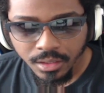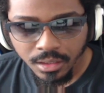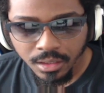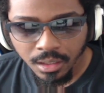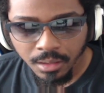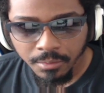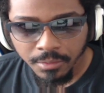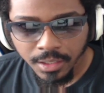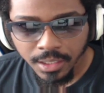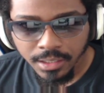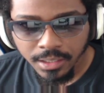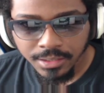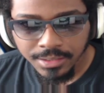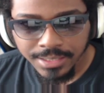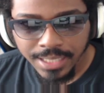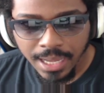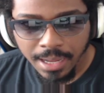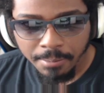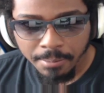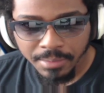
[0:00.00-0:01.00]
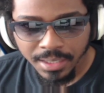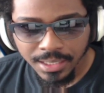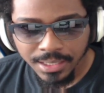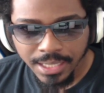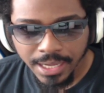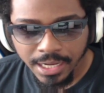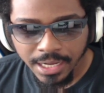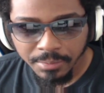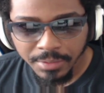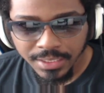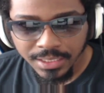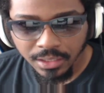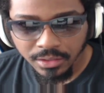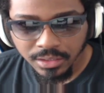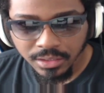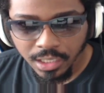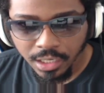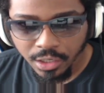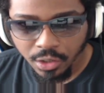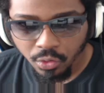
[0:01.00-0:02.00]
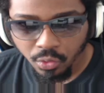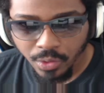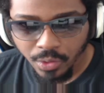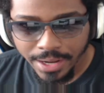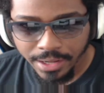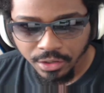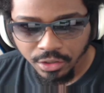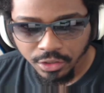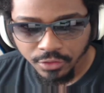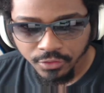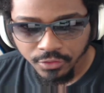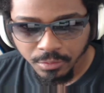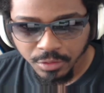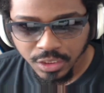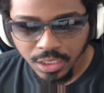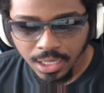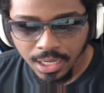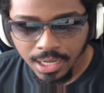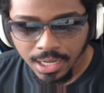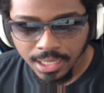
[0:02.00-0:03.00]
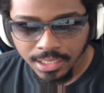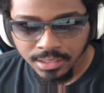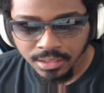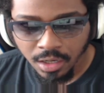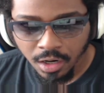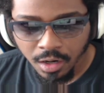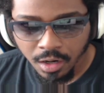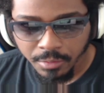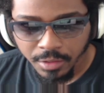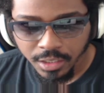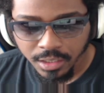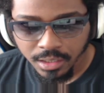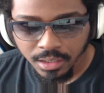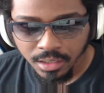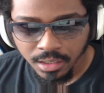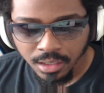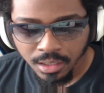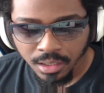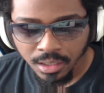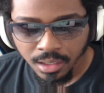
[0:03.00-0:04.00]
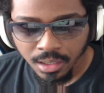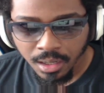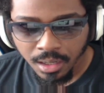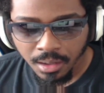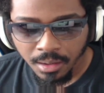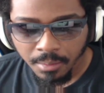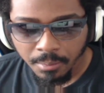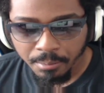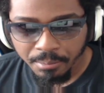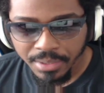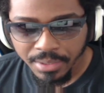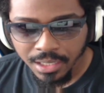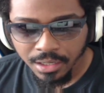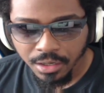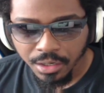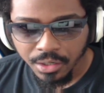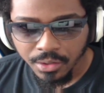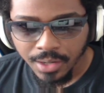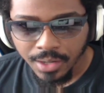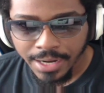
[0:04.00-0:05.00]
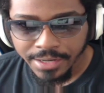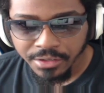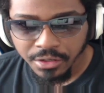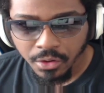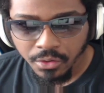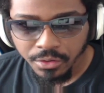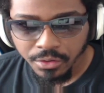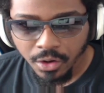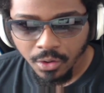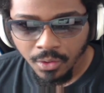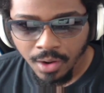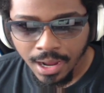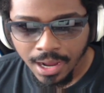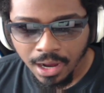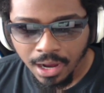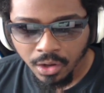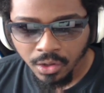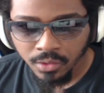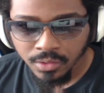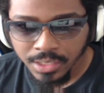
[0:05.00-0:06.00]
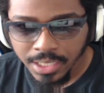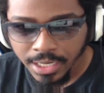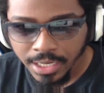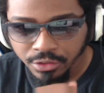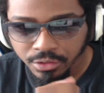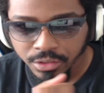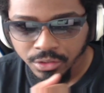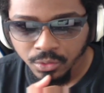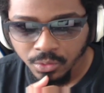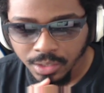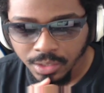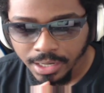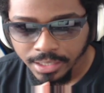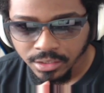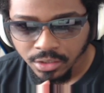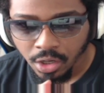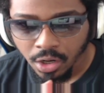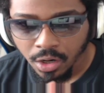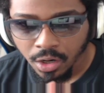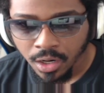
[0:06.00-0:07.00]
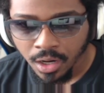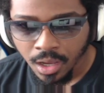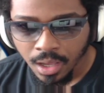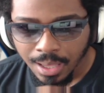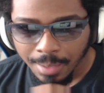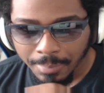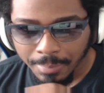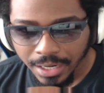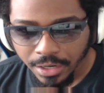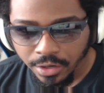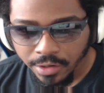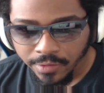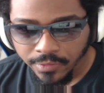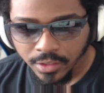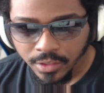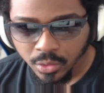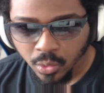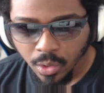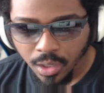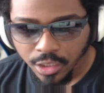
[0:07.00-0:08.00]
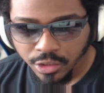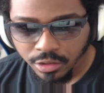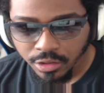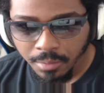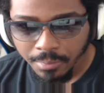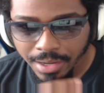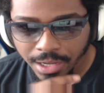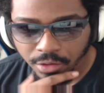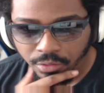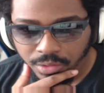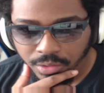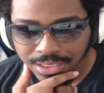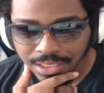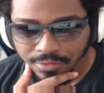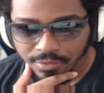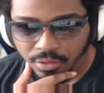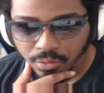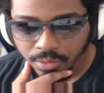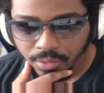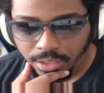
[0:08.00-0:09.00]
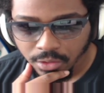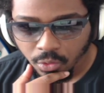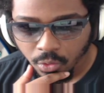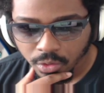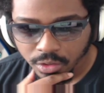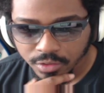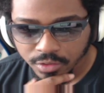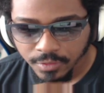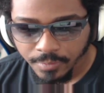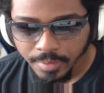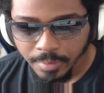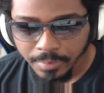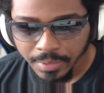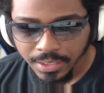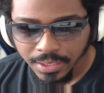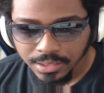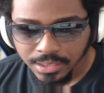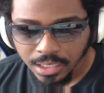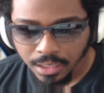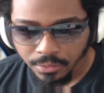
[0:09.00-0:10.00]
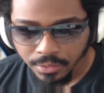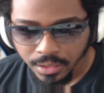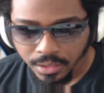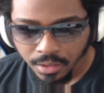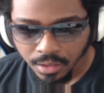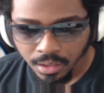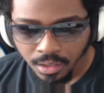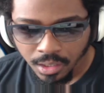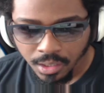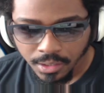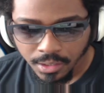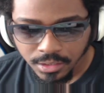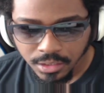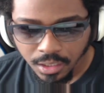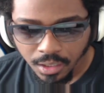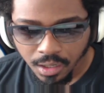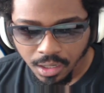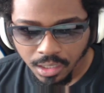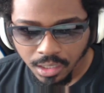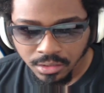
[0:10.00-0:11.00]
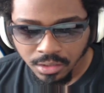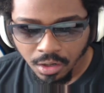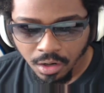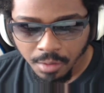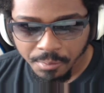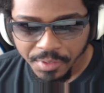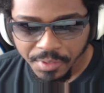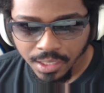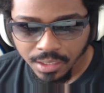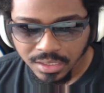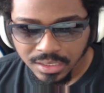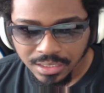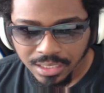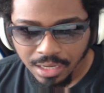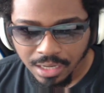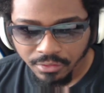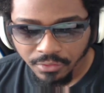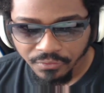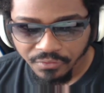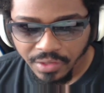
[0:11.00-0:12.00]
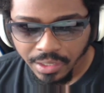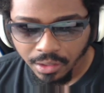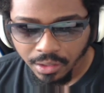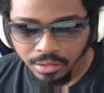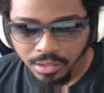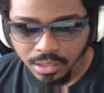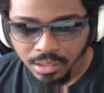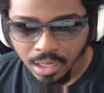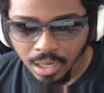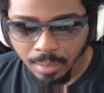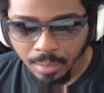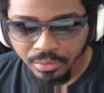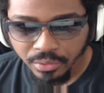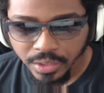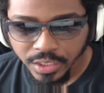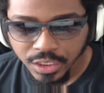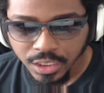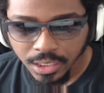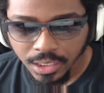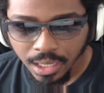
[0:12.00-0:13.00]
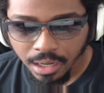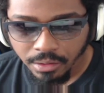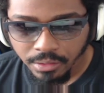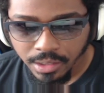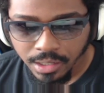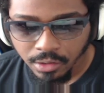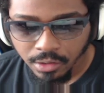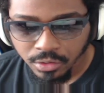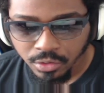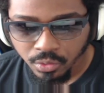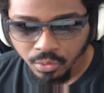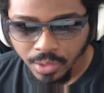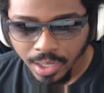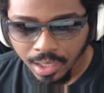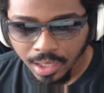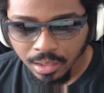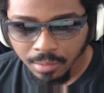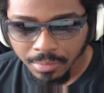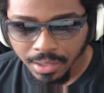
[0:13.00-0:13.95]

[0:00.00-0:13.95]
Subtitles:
Then does that mean the enemies outside are rankers from Jihad's army? Bingo. I don't know how dangerous you guys are, but I heard the squadron commander received direct orders from the military. Jihad's army has never failed in an operation carried out directly